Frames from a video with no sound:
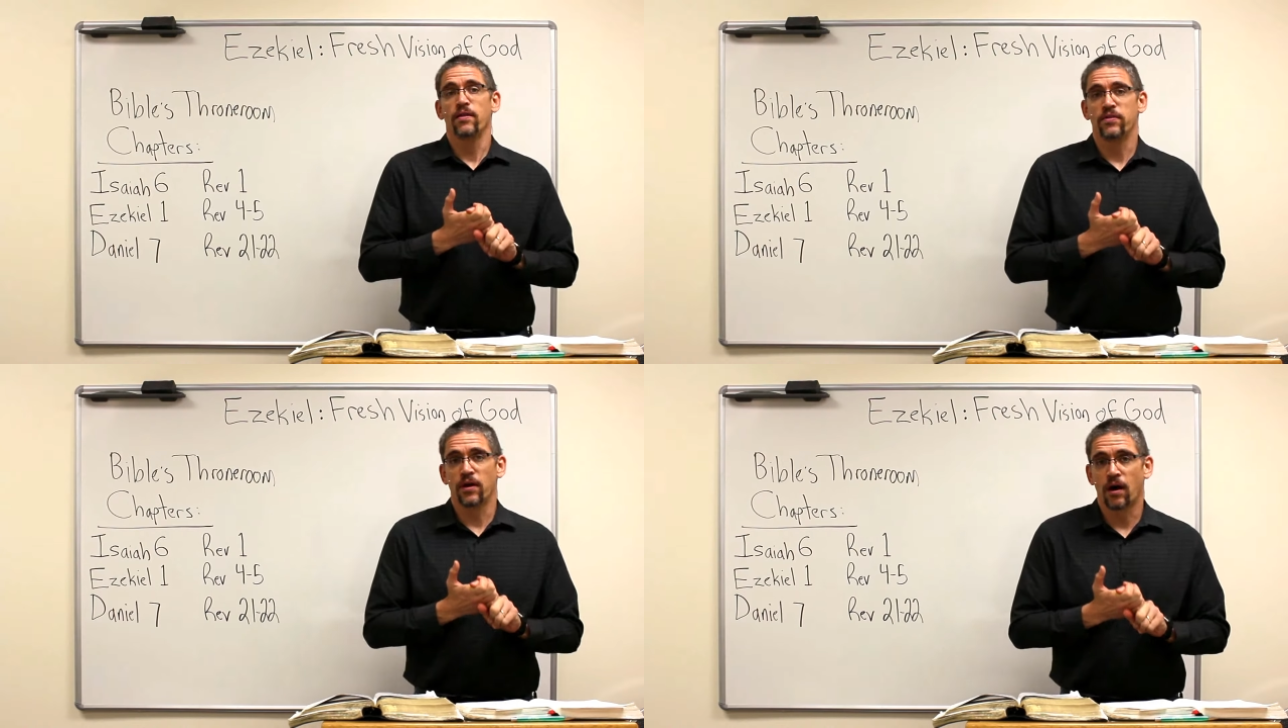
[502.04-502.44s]

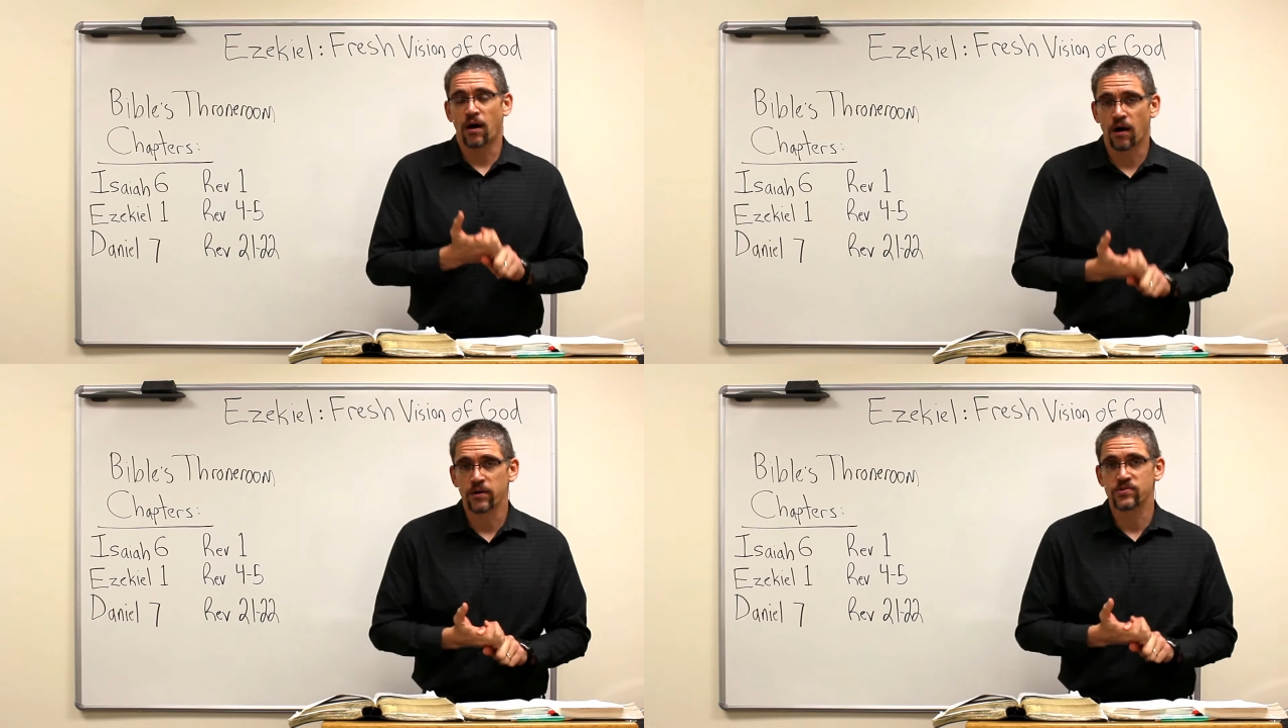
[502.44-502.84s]
the
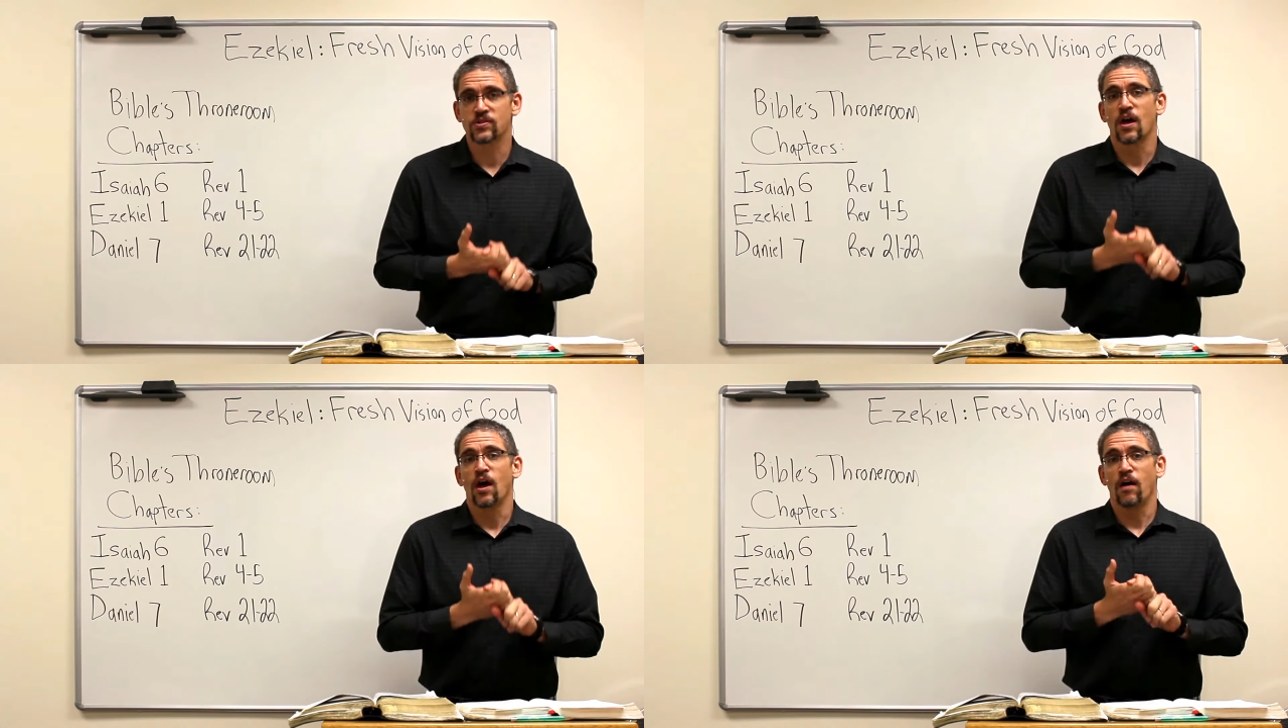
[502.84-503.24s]

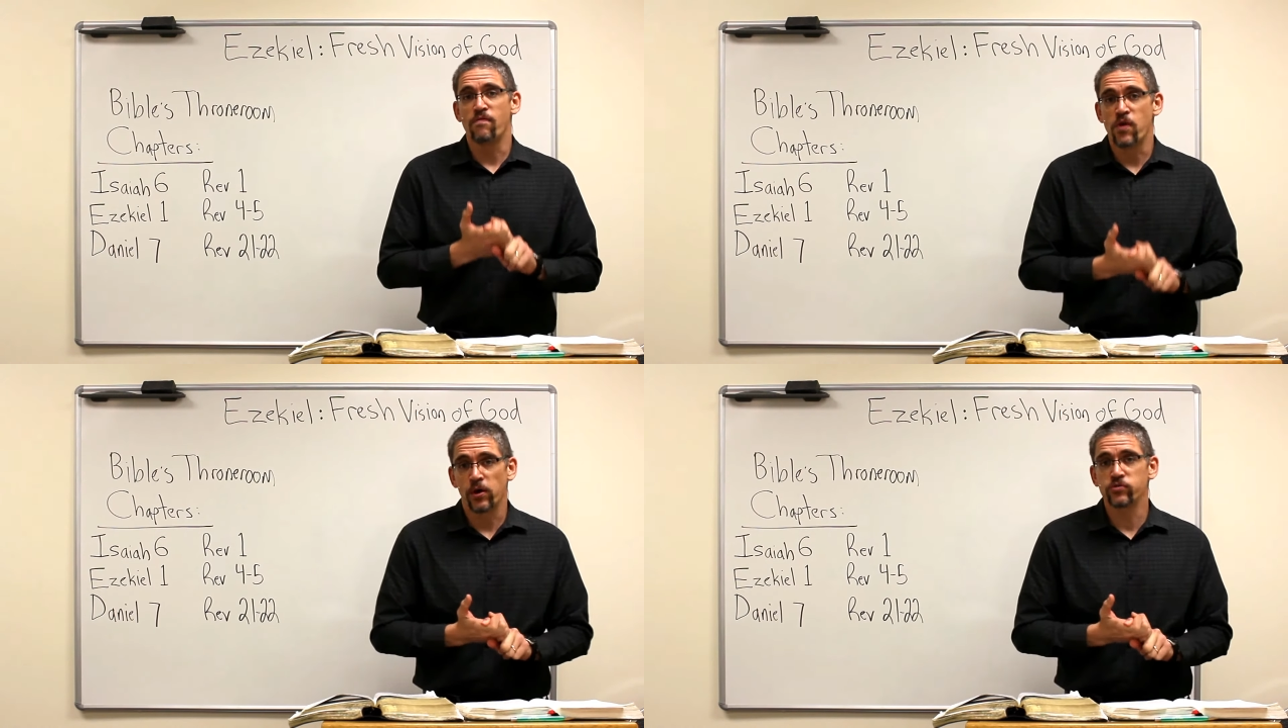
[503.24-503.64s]
hearts
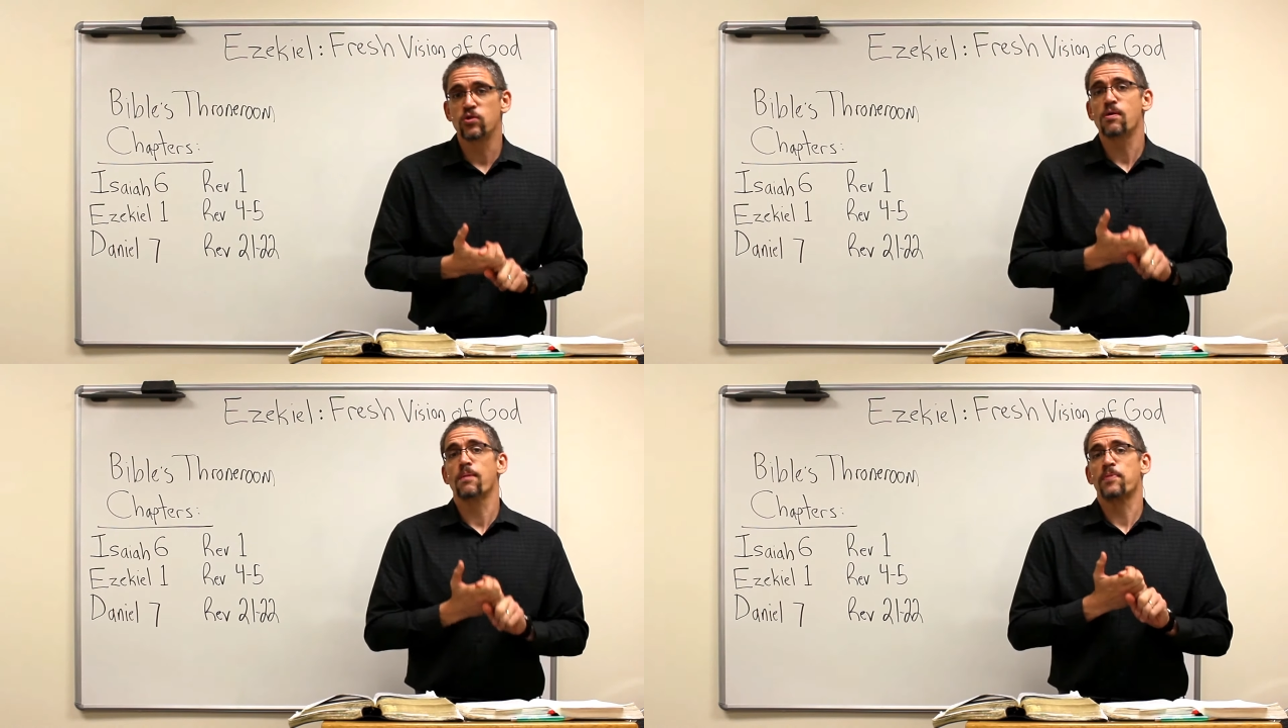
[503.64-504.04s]
of those
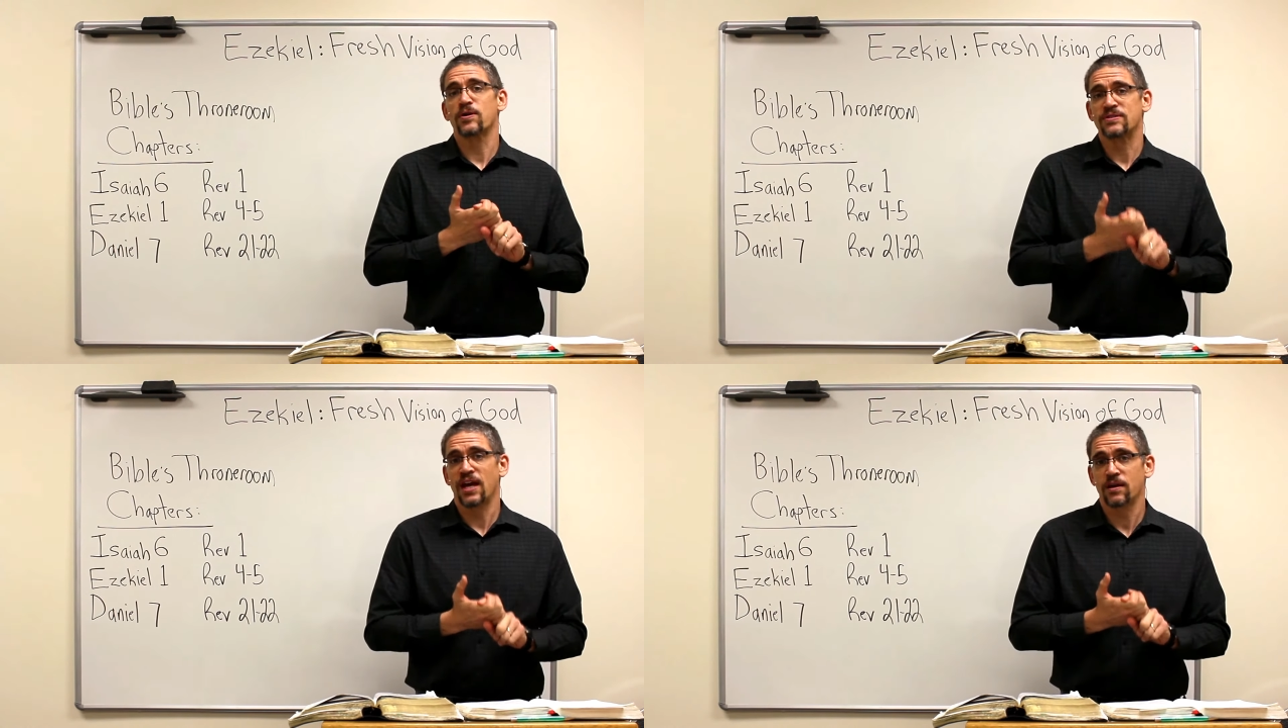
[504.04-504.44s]
who are
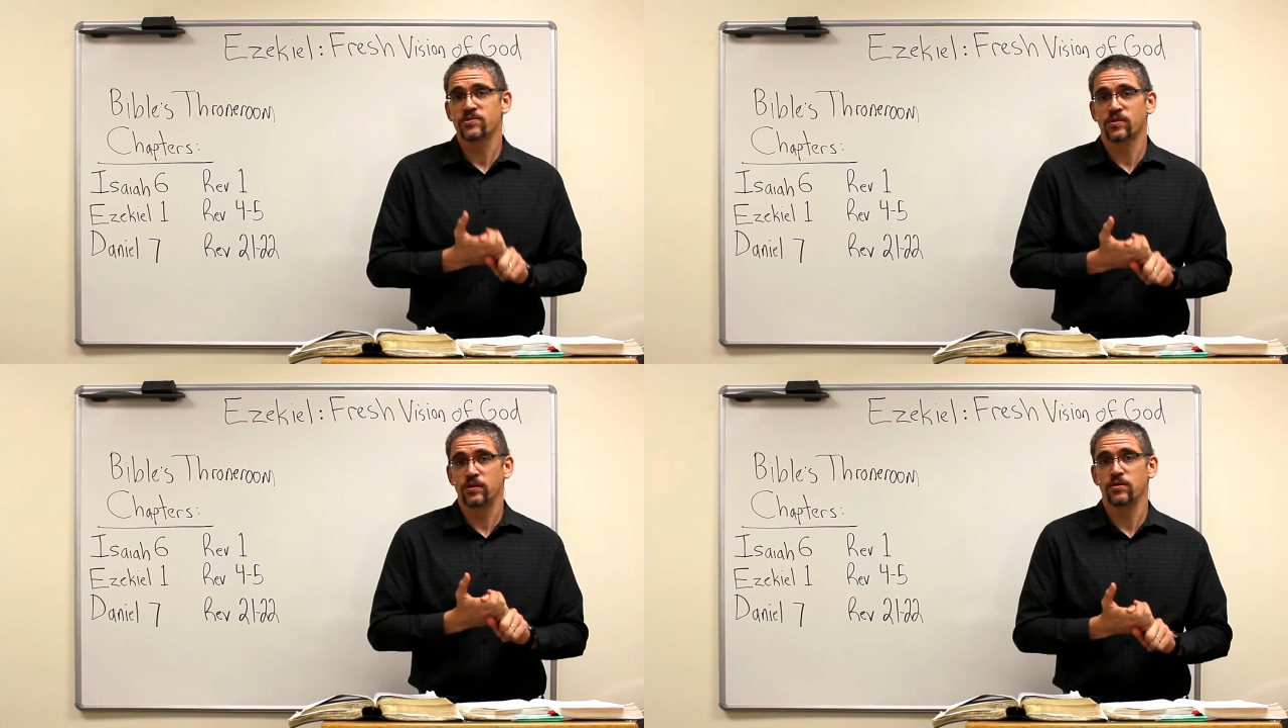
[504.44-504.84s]
partakers of the